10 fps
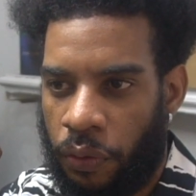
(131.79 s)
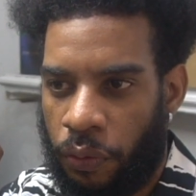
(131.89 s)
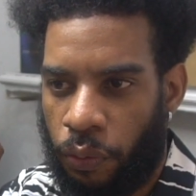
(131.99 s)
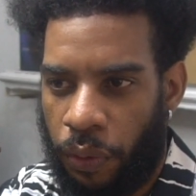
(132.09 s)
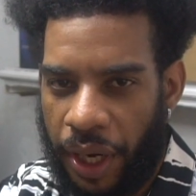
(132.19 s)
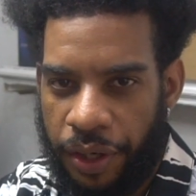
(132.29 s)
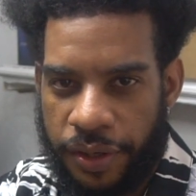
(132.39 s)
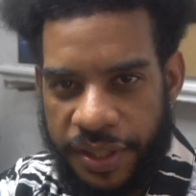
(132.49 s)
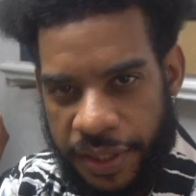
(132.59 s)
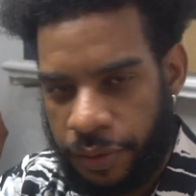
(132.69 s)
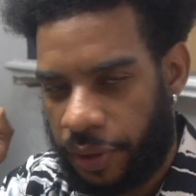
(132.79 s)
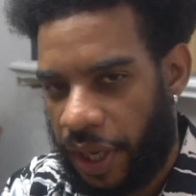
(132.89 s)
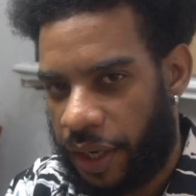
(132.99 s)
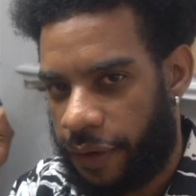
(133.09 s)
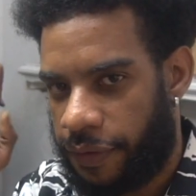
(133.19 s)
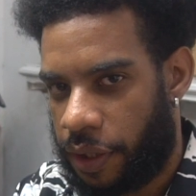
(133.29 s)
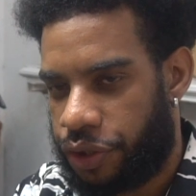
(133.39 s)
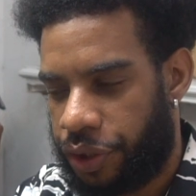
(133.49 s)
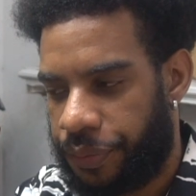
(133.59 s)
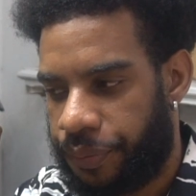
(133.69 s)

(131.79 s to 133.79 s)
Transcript: why does this look like a factory?